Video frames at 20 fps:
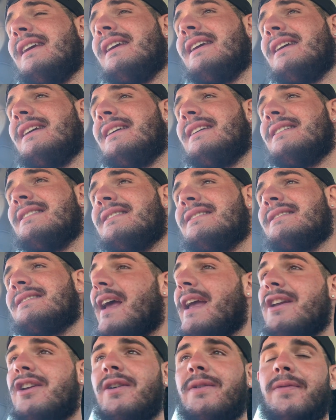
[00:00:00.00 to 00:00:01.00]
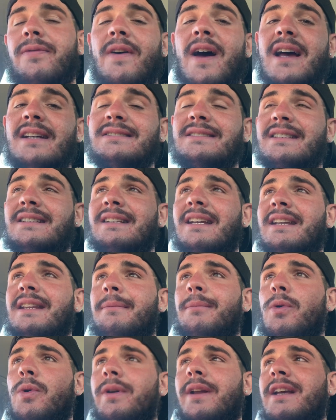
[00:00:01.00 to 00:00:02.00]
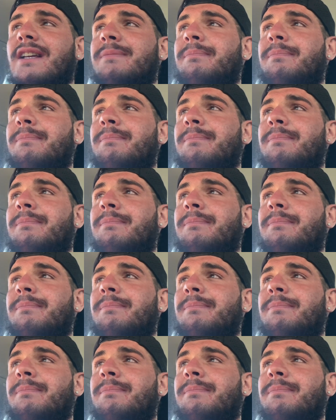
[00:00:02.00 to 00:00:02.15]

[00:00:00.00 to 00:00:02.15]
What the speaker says: is taken fasted in the morning.